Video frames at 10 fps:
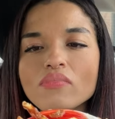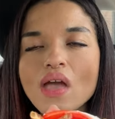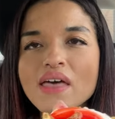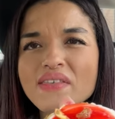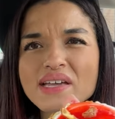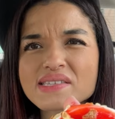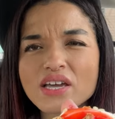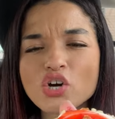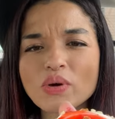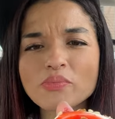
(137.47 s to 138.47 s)
I think it's like
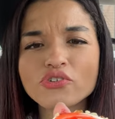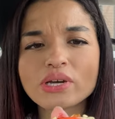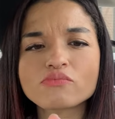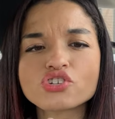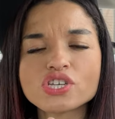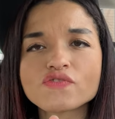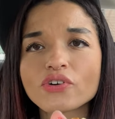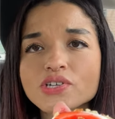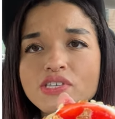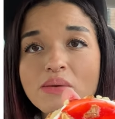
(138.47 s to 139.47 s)
a whipped cream cheese
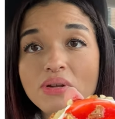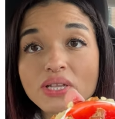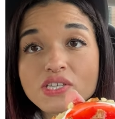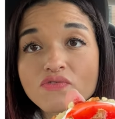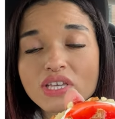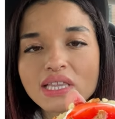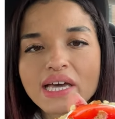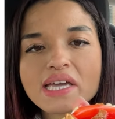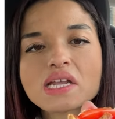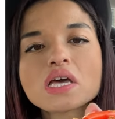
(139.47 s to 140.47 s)
frosting, but it looks really
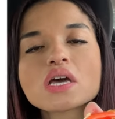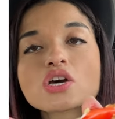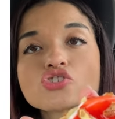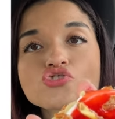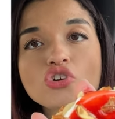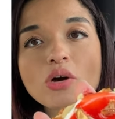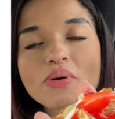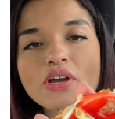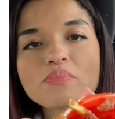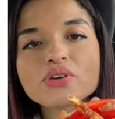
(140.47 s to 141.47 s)
light.
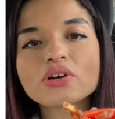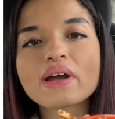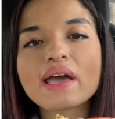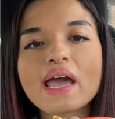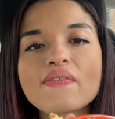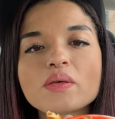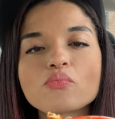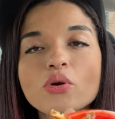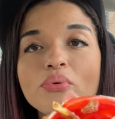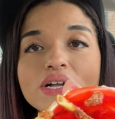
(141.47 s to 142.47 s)
Strawberry puree and then
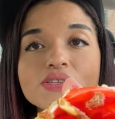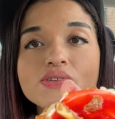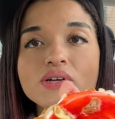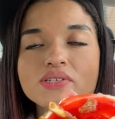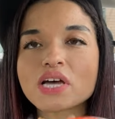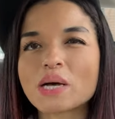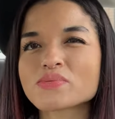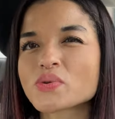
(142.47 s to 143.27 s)
more pretzels on top.